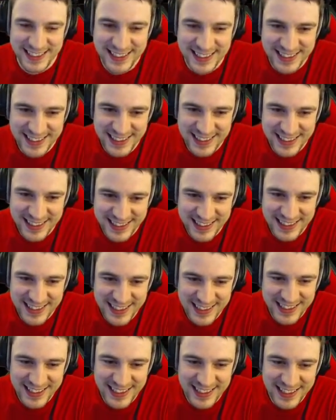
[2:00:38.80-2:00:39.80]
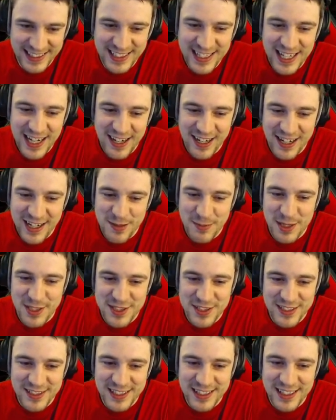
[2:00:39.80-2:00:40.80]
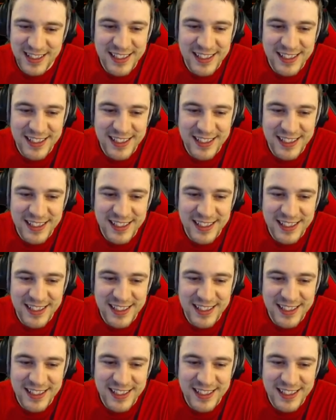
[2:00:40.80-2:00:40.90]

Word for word: I imagine